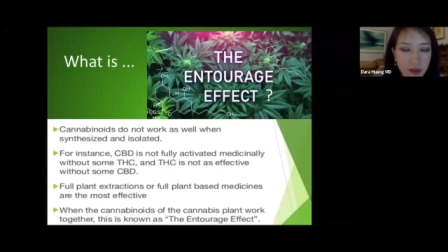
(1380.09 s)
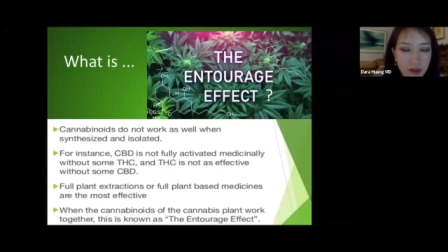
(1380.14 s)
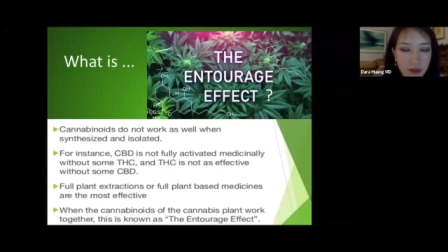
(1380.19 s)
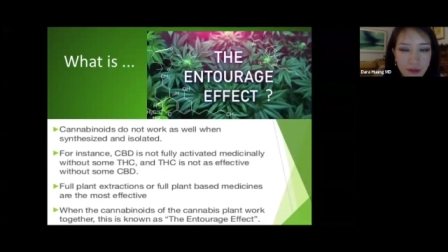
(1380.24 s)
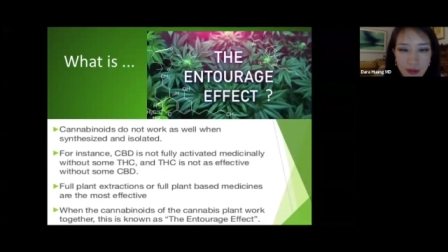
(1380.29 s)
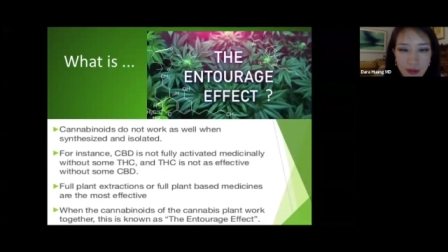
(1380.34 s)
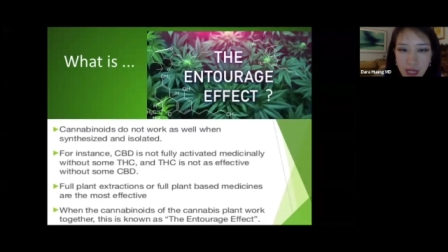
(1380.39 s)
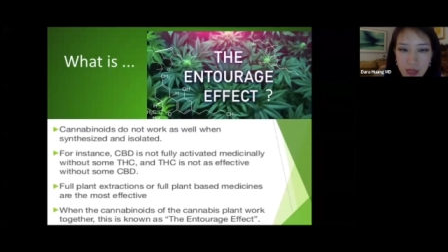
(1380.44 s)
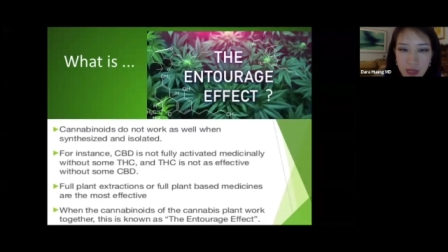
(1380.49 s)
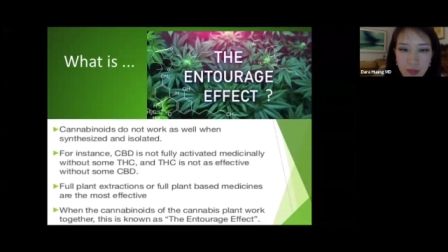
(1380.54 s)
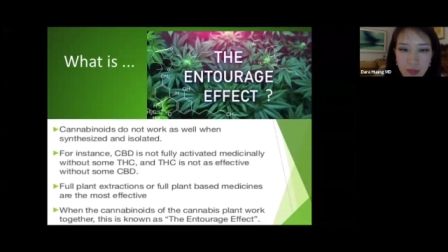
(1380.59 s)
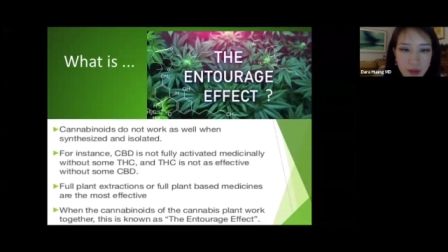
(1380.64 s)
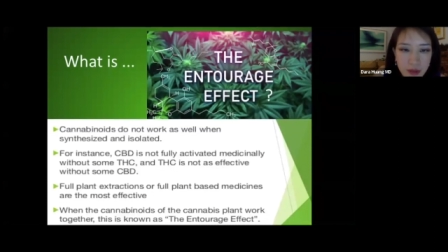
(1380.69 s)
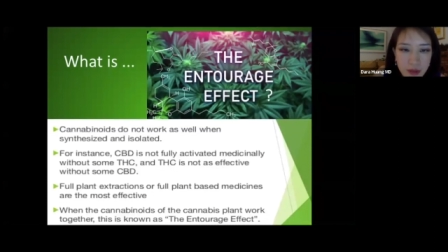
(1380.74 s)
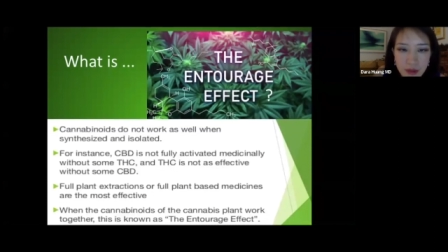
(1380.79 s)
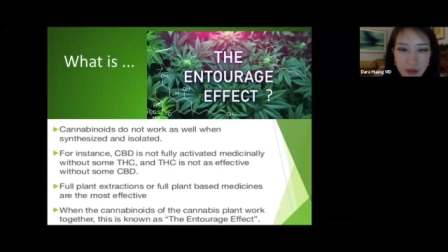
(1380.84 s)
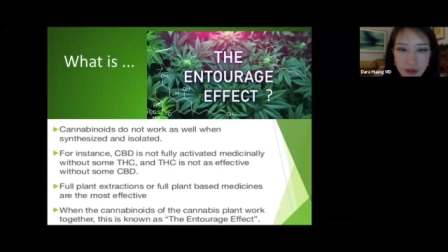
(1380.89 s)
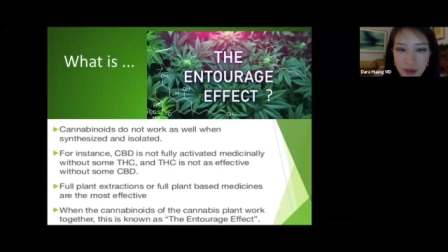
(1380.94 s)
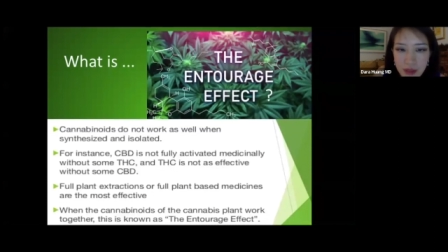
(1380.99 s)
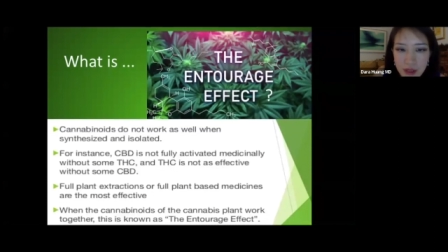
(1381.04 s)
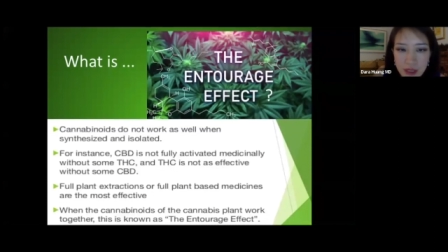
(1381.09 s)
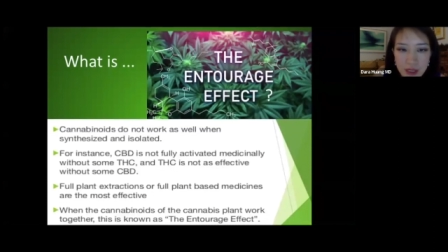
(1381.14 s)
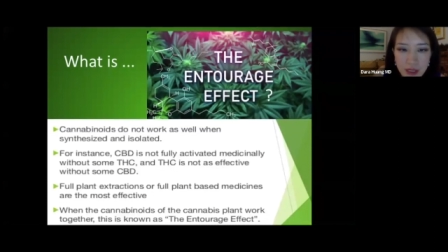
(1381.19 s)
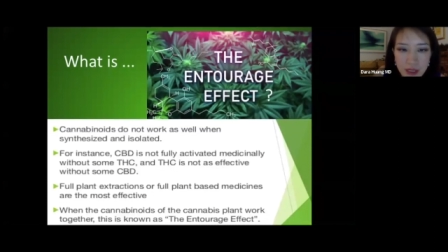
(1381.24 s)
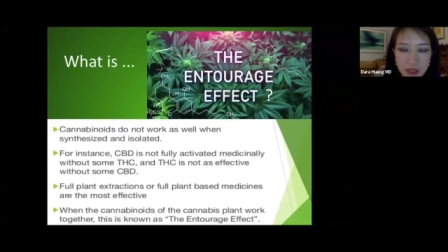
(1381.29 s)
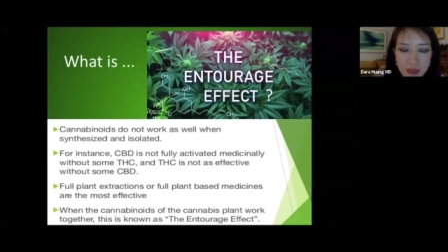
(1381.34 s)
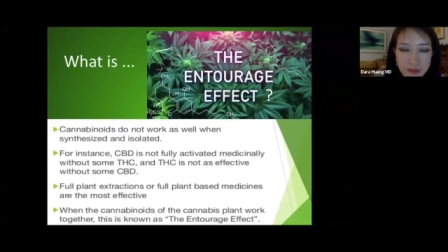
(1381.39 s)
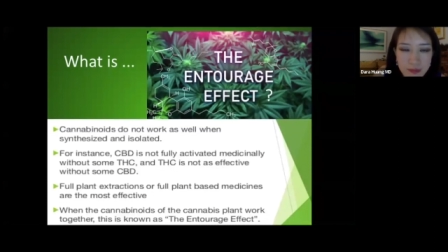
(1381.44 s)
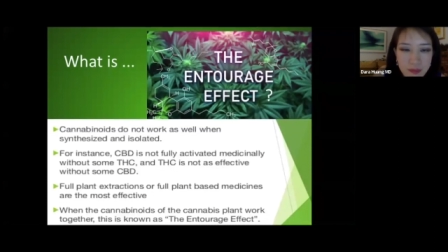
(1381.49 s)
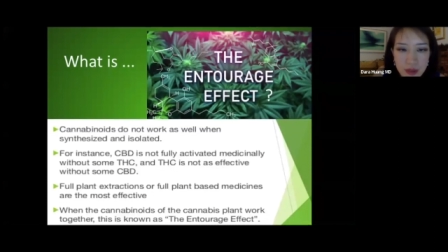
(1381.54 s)
the fiber,
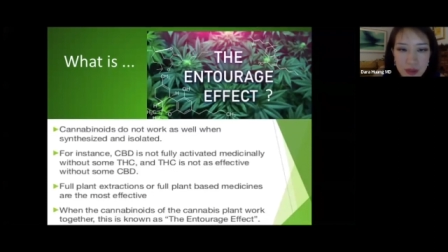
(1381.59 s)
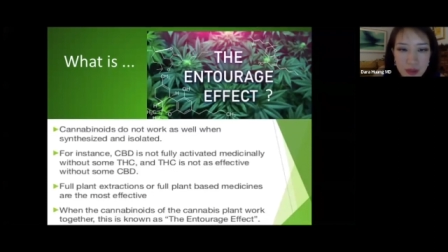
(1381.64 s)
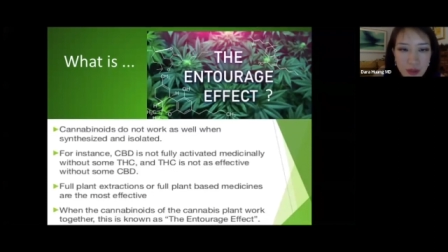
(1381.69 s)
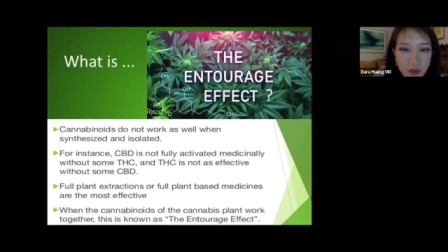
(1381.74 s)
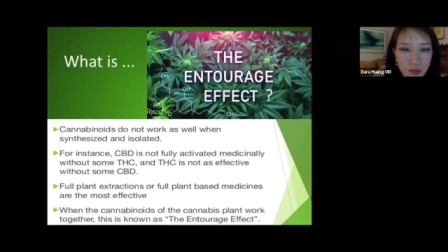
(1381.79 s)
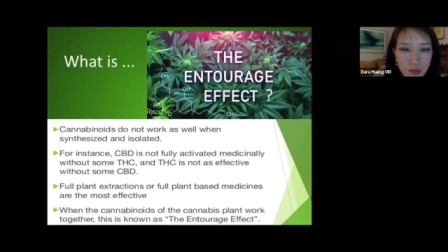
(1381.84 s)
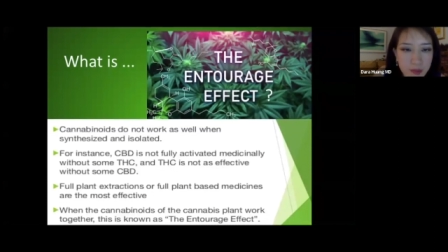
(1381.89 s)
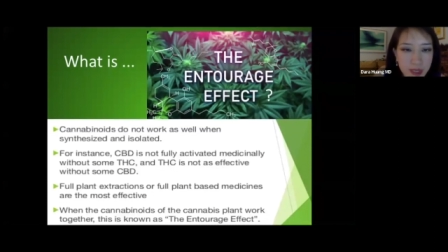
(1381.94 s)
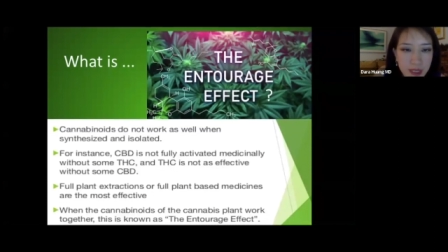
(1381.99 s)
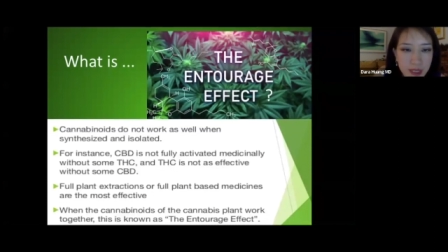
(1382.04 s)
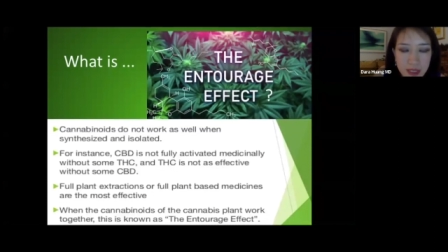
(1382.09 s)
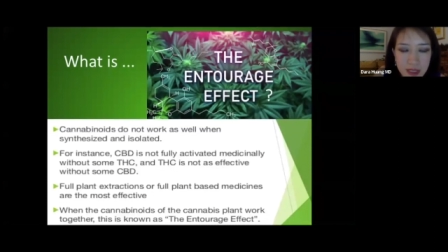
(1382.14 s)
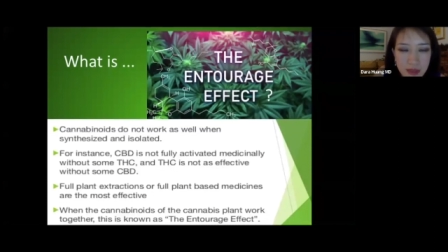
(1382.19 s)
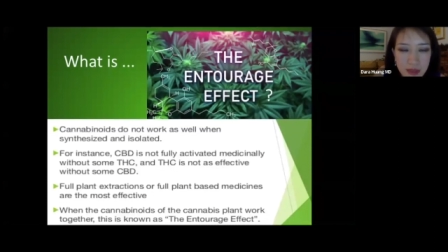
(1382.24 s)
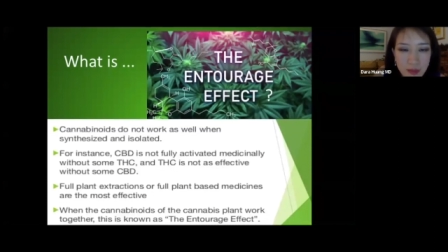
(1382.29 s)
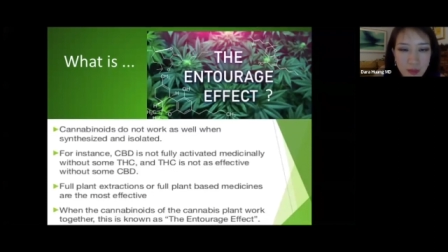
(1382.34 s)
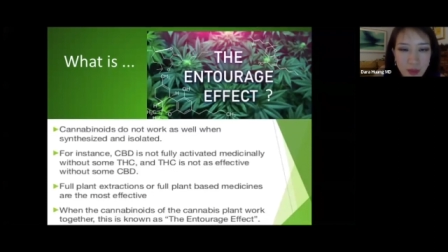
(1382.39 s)
the terpenes